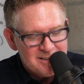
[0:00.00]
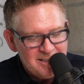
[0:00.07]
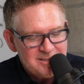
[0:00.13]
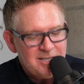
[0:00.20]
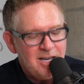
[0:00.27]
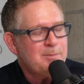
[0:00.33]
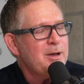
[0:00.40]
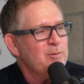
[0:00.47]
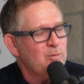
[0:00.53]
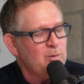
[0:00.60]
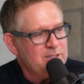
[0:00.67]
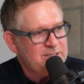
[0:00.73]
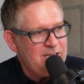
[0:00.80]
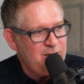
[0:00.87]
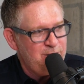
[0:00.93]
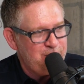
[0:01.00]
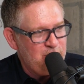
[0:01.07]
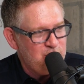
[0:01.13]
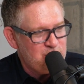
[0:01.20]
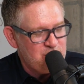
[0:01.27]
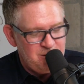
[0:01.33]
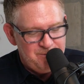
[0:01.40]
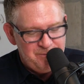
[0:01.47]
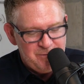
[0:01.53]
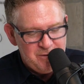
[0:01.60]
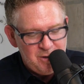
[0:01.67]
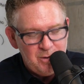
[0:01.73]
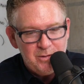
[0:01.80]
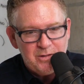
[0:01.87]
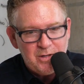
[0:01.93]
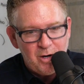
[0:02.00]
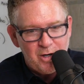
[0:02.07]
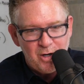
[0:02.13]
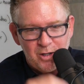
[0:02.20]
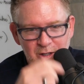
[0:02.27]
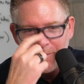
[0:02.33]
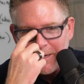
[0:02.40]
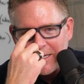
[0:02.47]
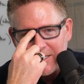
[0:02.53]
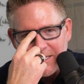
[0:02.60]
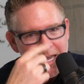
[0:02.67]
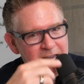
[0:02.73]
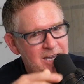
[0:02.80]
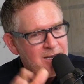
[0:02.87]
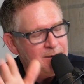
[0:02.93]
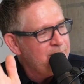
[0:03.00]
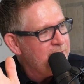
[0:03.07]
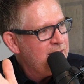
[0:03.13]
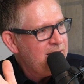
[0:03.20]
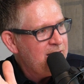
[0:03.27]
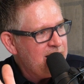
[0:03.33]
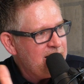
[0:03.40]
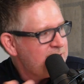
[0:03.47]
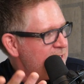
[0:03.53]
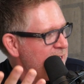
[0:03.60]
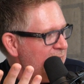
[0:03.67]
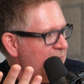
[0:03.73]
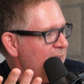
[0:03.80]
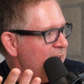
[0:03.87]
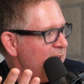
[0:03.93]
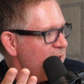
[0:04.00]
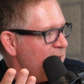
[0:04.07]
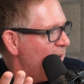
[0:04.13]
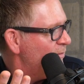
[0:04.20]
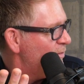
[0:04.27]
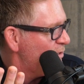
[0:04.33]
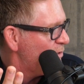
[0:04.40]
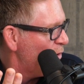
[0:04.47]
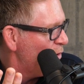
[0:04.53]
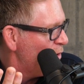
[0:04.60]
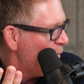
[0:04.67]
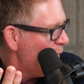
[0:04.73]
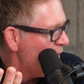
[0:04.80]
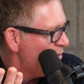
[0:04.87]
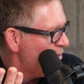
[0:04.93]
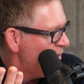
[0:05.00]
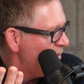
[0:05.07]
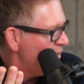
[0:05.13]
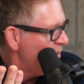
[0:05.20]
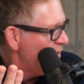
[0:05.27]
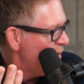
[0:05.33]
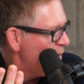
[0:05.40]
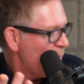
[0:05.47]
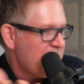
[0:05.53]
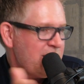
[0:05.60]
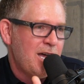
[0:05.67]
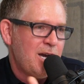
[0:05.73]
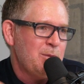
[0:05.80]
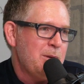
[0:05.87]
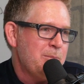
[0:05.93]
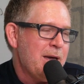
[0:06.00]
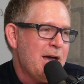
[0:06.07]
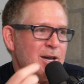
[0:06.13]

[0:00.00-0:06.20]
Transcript: Let's talk about real estate of the future. You started earlier by saying it's the end of the solo agent. We kind of went